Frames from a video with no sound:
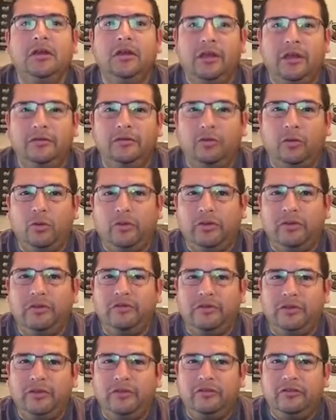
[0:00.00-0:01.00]
As
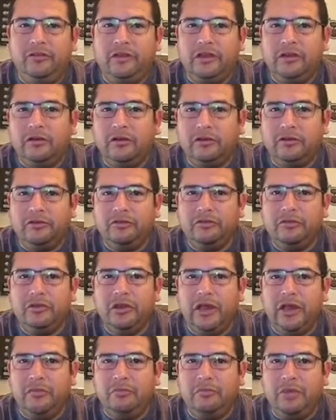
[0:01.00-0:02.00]
organizations get larger
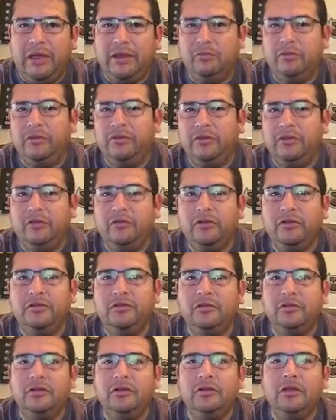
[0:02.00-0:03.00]
and bandwidth
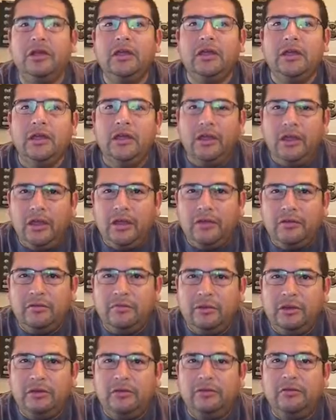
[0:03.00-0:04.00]
increasing, it has
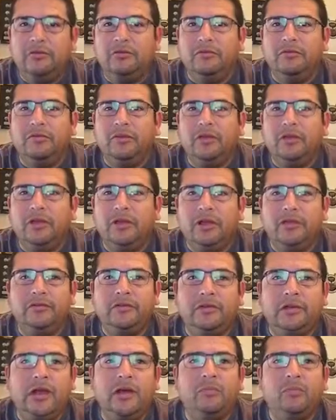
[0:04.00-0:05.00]
made the use of thin clients
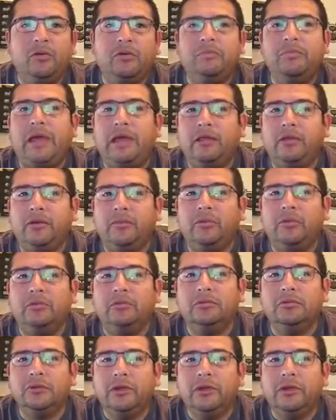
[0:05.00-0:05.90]
a lot more palatable.